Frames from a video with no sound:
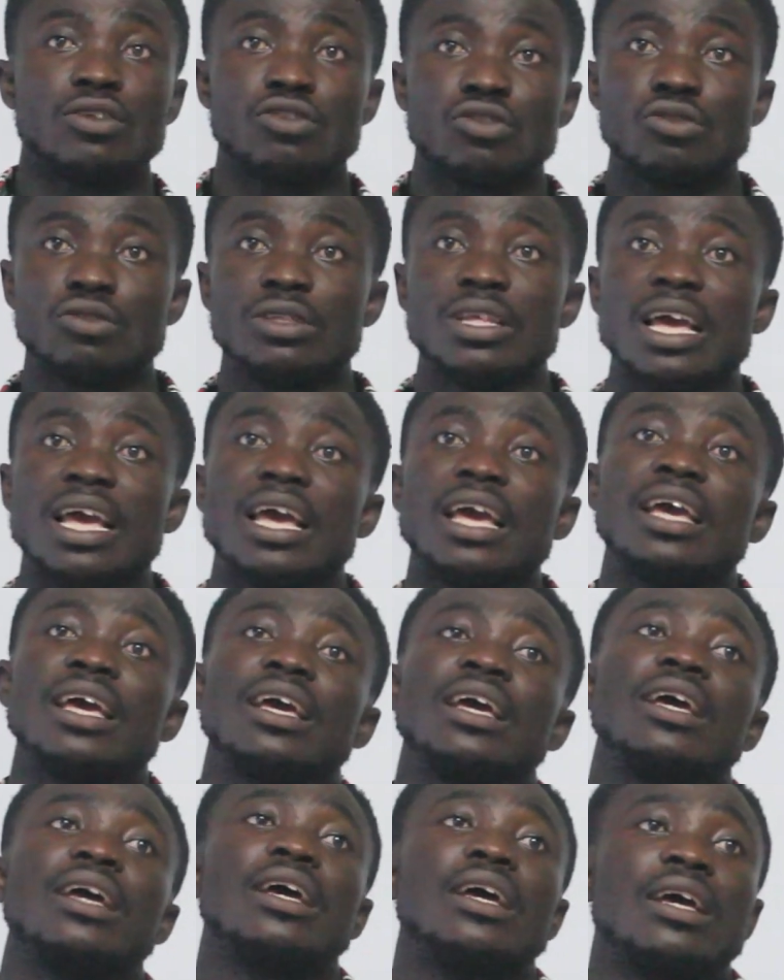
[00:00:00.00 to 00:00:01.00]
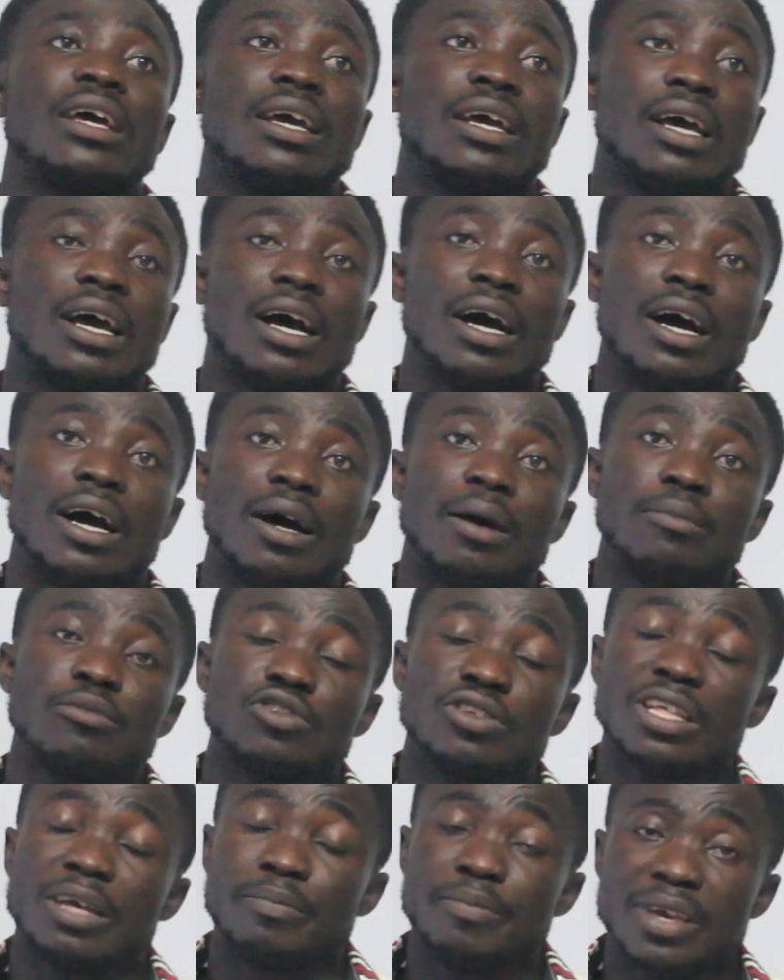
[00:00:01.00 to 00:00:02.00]
to
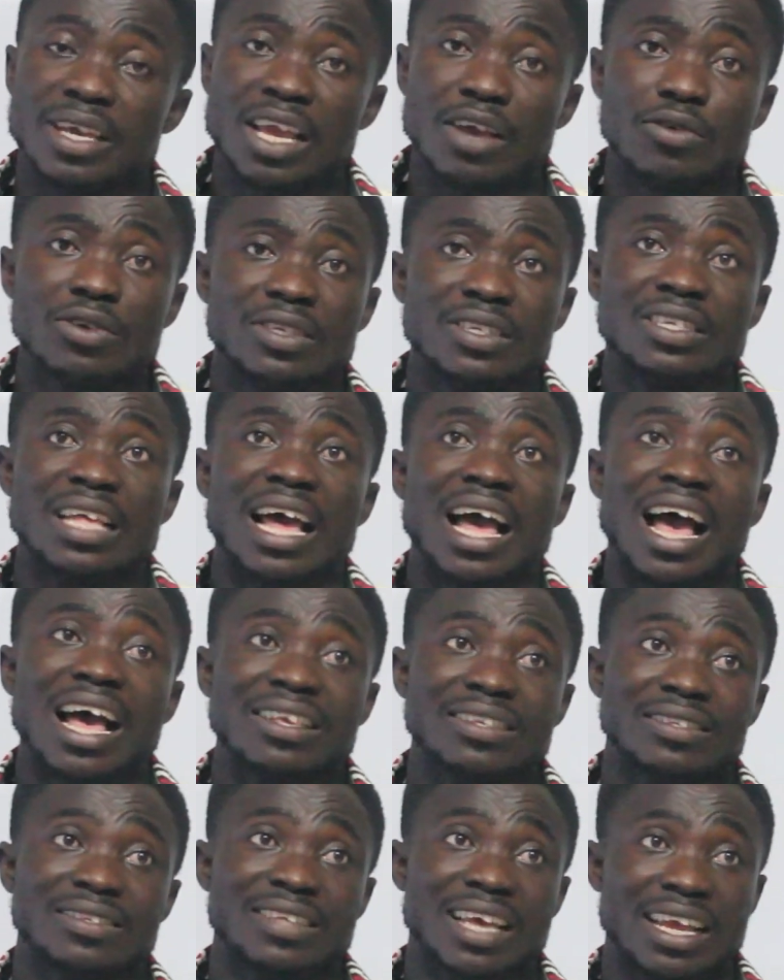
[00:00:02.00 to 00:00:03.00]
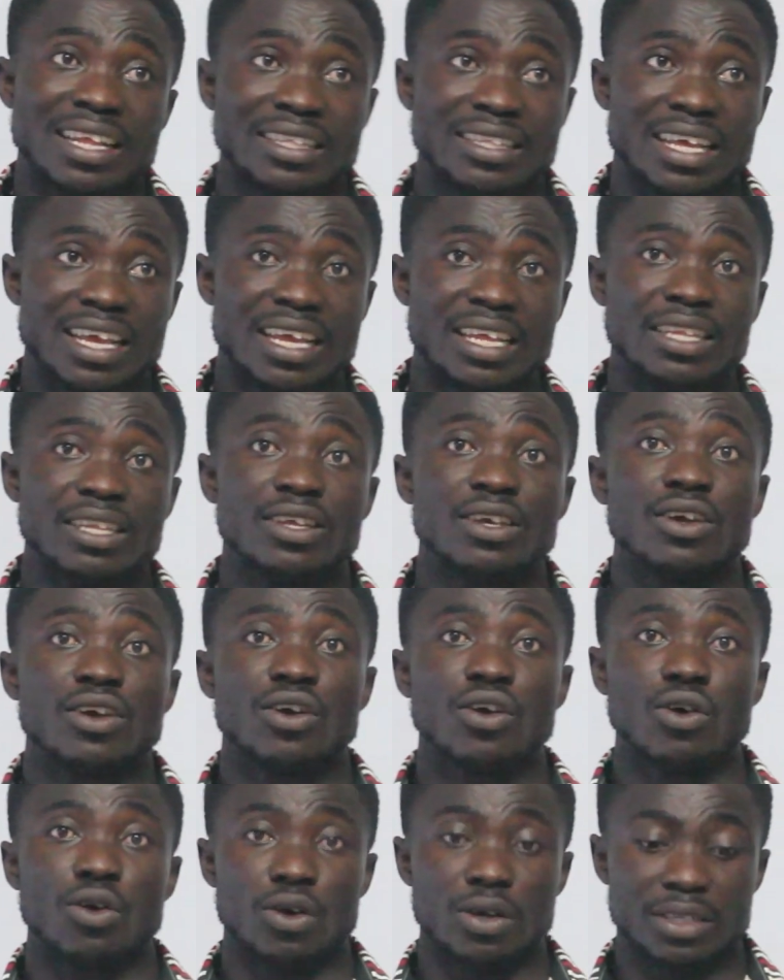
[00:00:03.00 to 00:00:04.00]
the biggest, which is the ascending
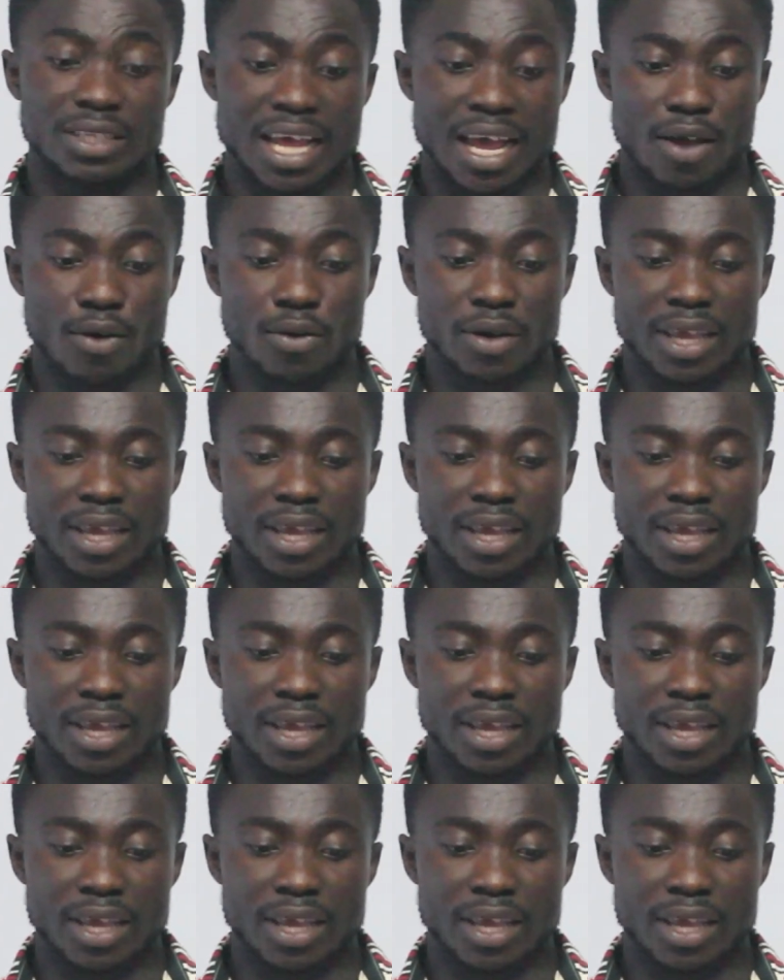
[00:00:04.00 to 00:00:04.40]
order.